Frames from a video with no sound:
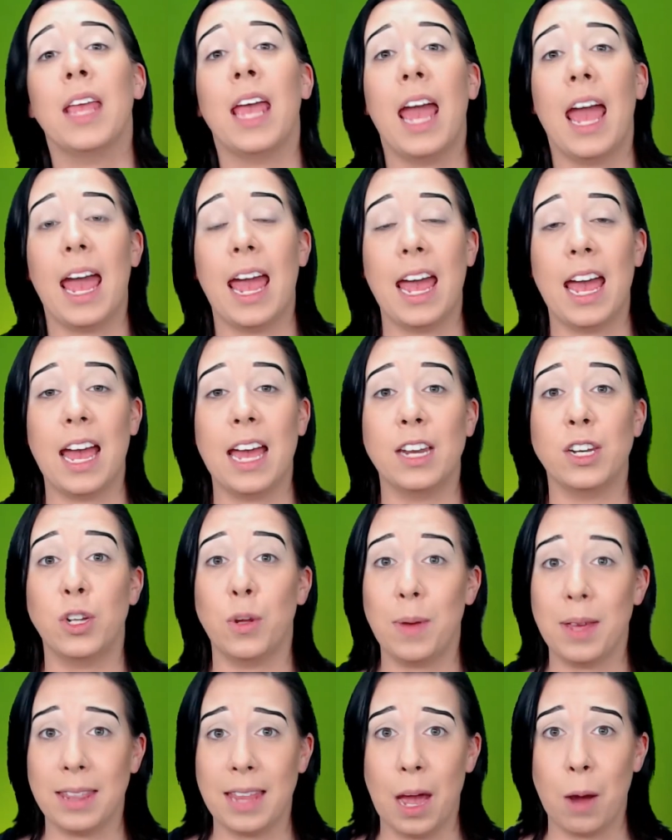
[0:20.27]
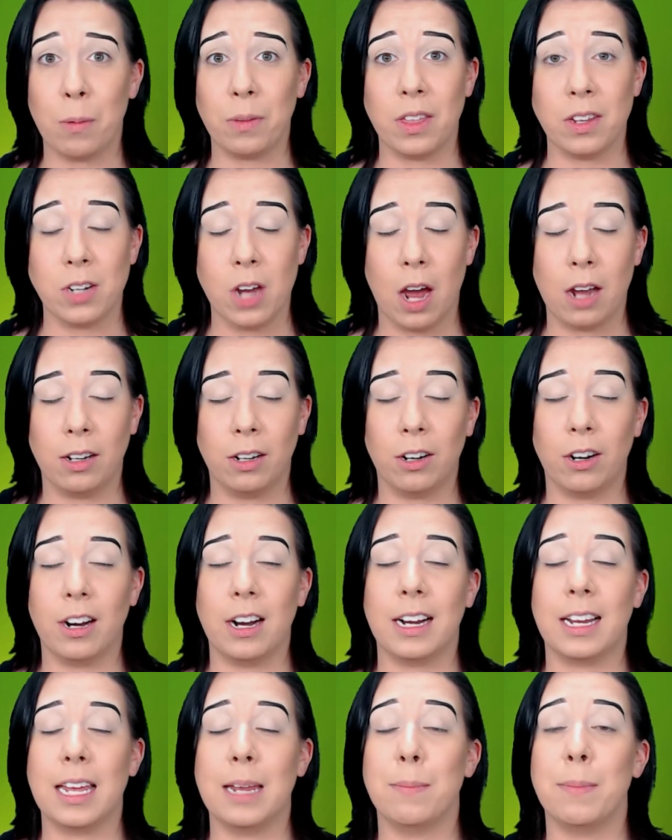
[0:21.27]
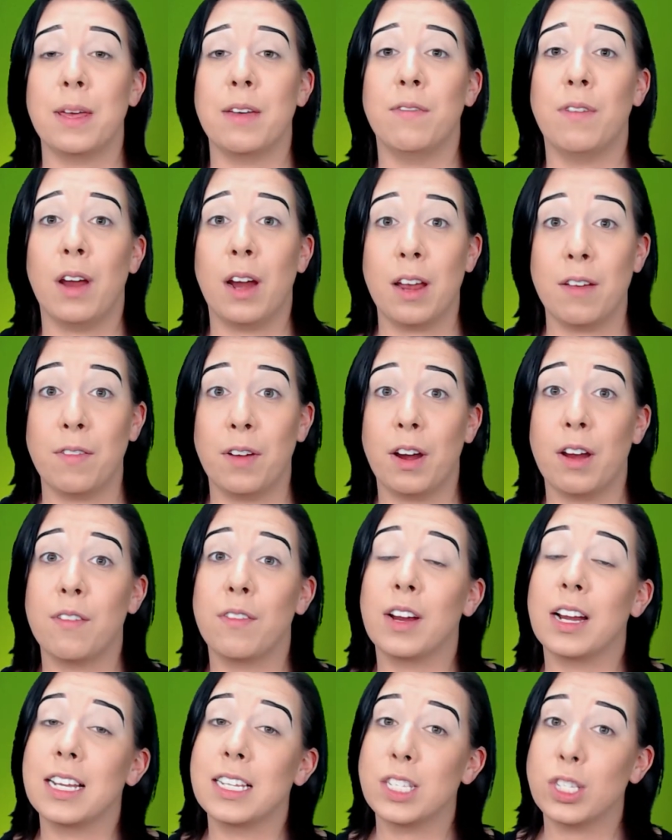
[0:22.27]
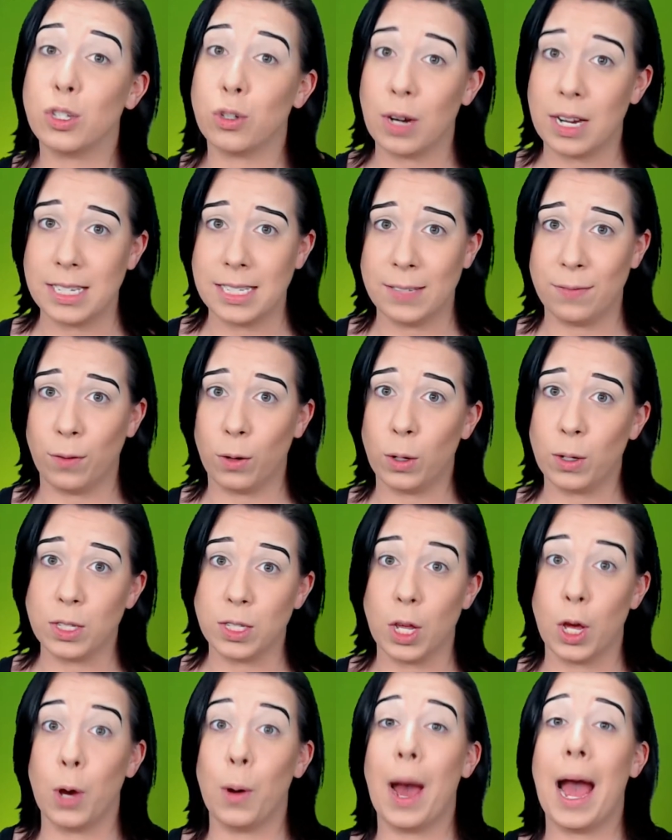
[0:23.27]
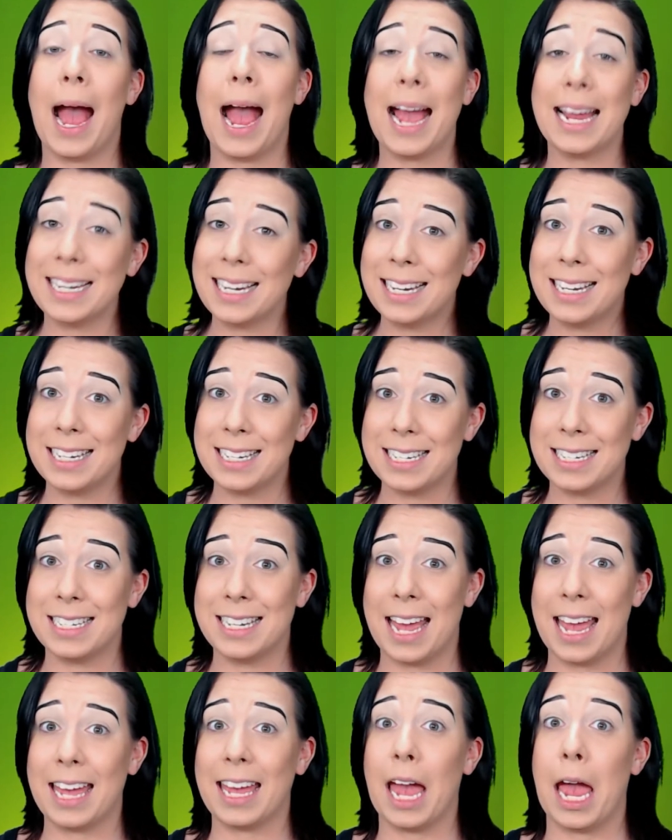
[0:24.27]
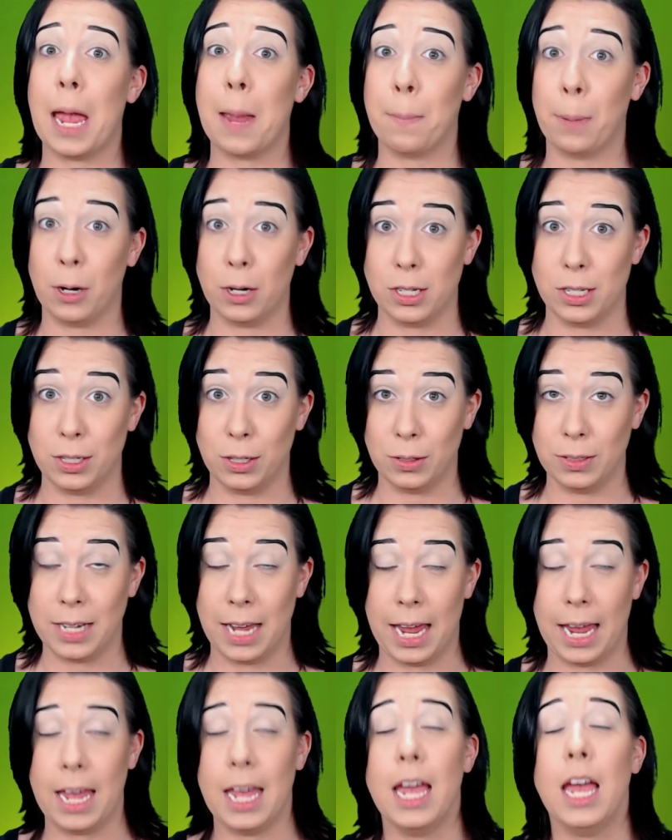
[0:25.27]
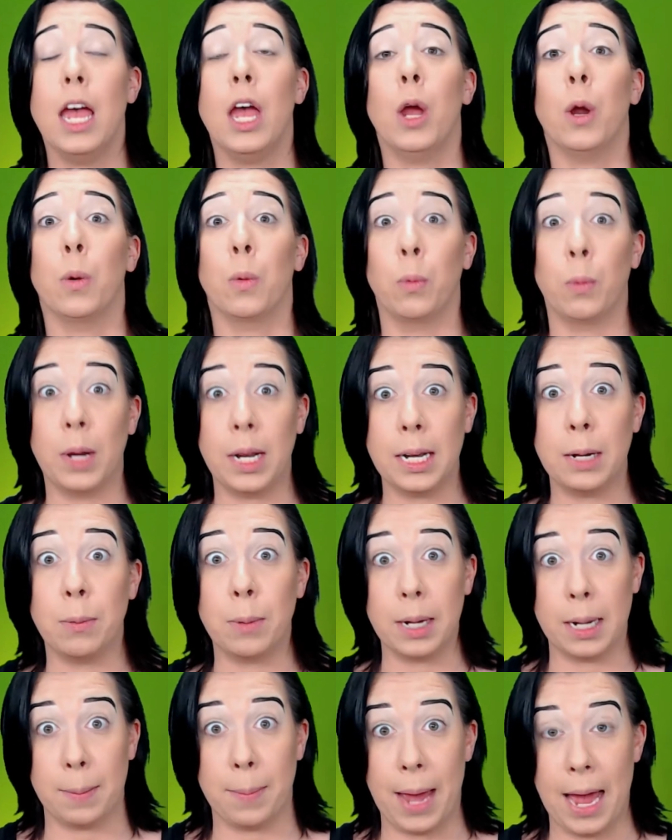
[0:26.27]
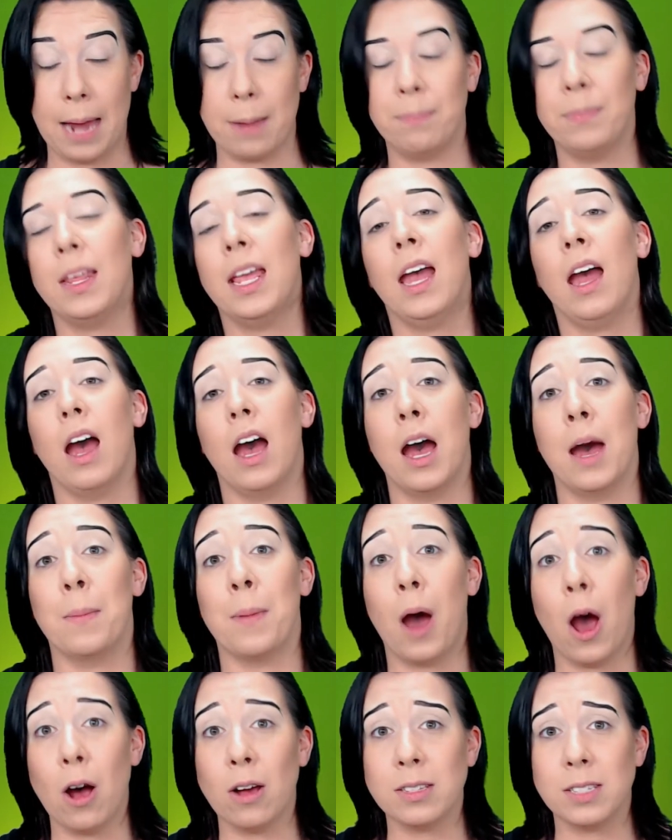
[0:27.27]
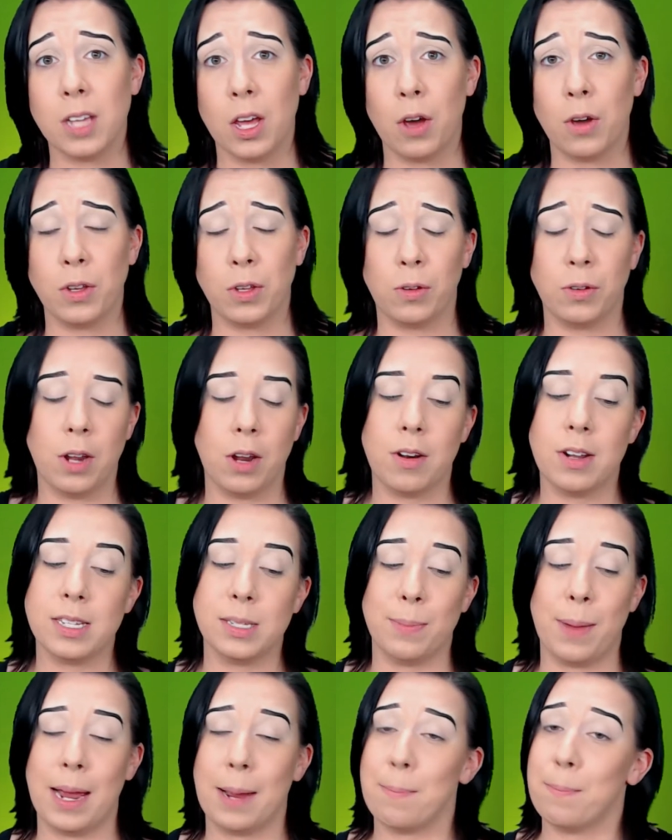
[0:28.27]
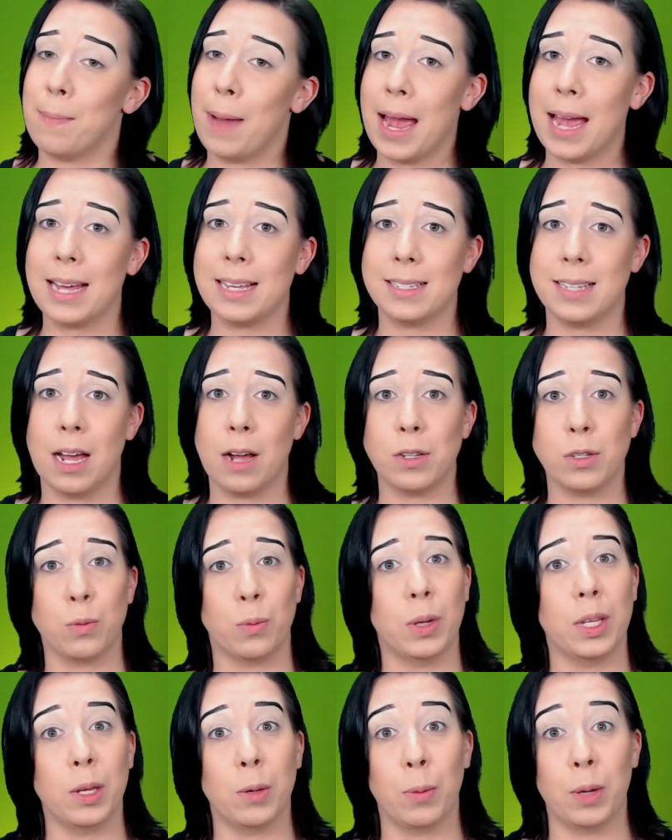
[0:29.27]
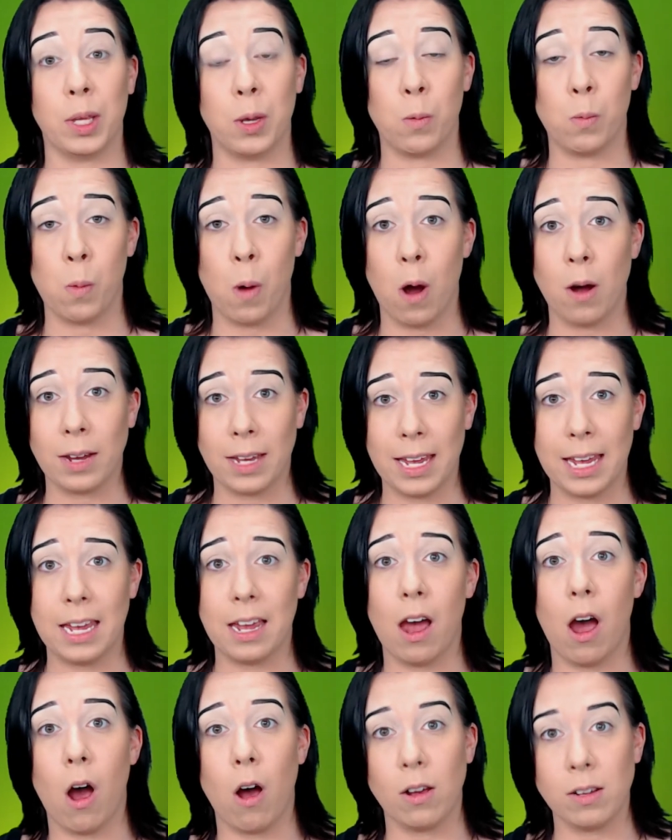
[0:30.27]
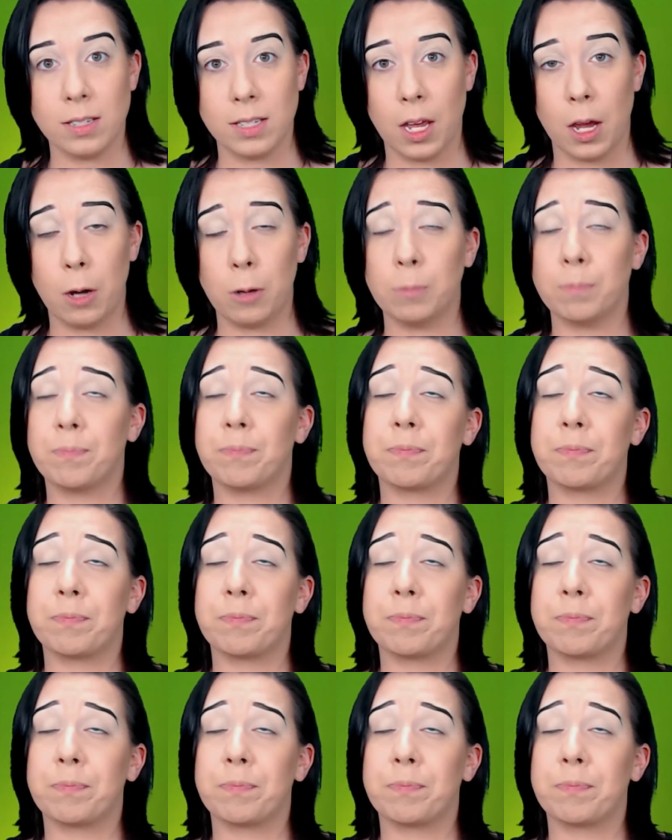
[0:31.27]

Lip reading: and doing that with a toddler can be very stressful. So I needed to take a personal day. Really bad. Also, you'll notice my mic sounds really wonky. Also,